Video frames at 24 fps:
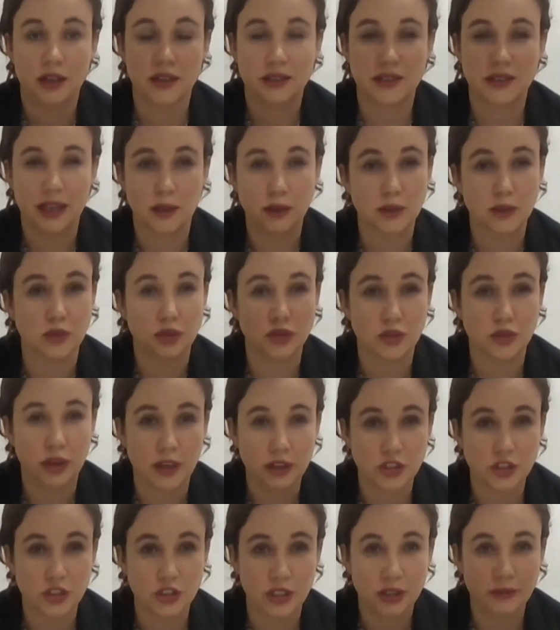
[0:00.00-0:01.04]
cell
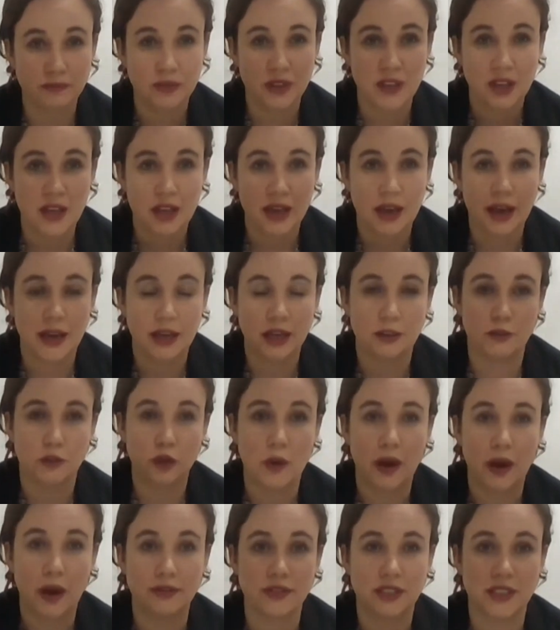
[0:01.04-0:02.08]
destruction. And if
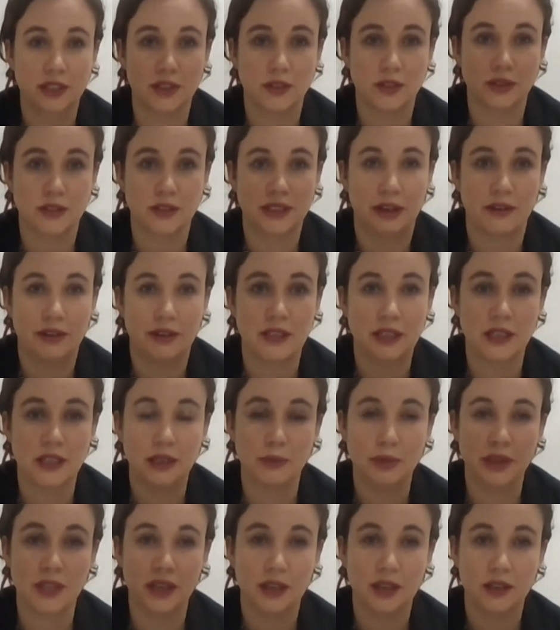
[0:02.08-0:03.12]
you have sickle cell
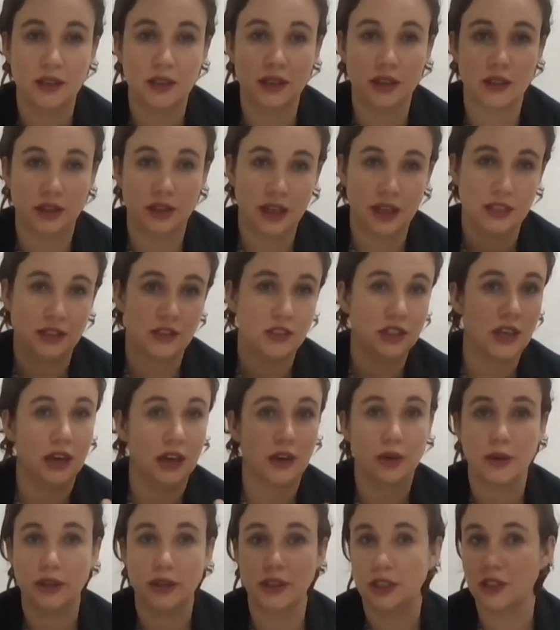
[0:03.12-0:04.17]
anemia, it's
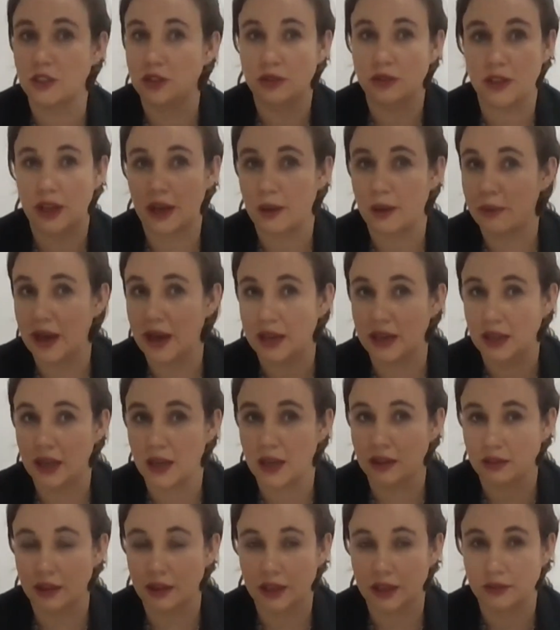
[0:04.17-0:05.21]
not going to do them and
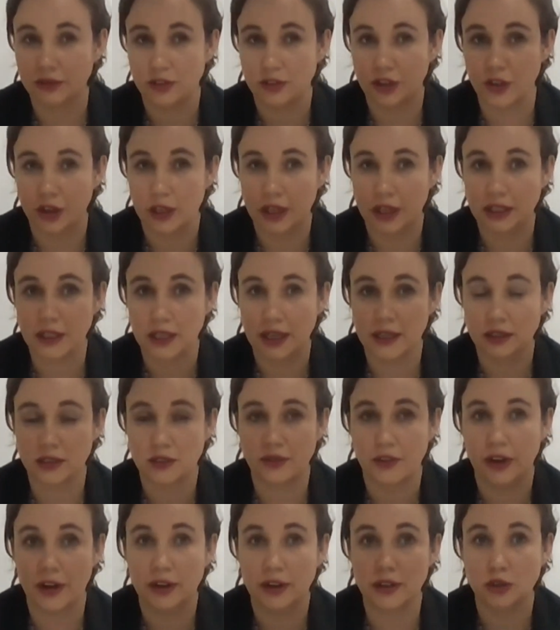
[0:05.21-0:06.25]
a lot of good
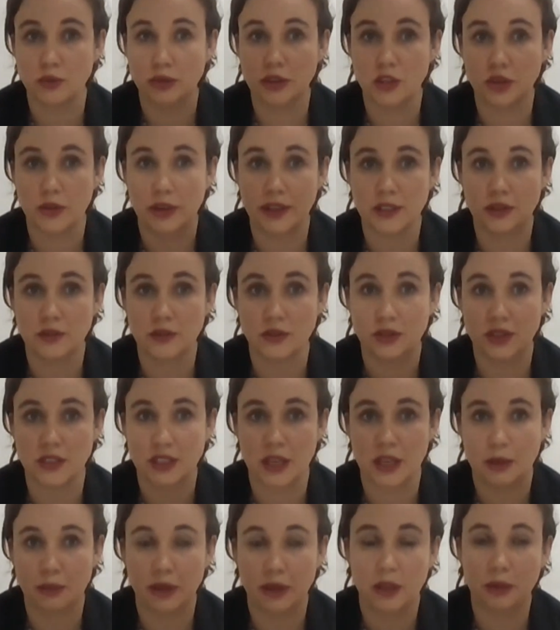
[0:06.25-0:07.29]
as far as retransfusing
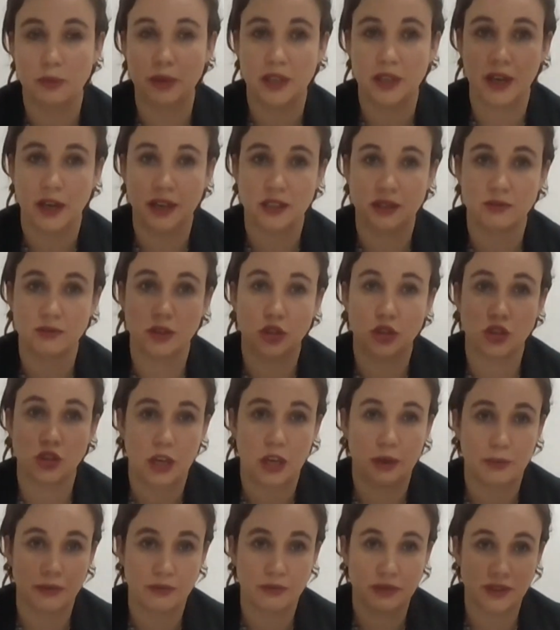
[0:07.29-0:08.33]
that blood because of the
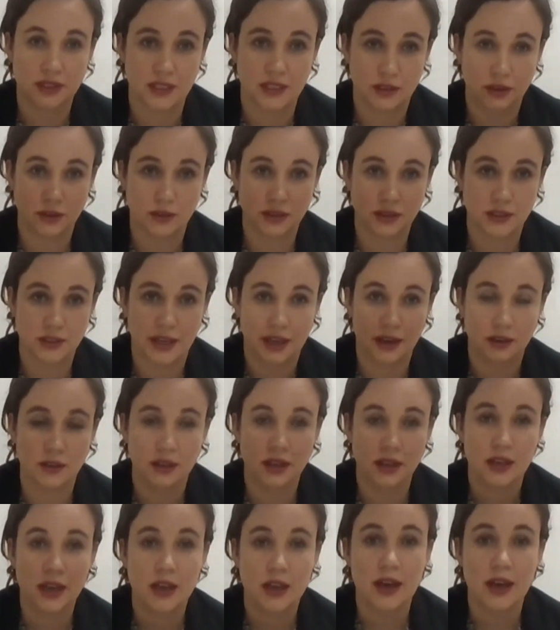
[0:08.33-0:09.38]
shape of the sickle
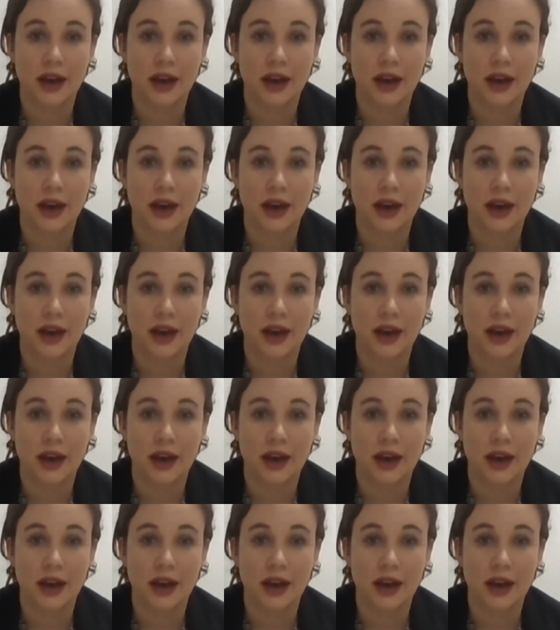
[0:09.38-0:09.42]
cell.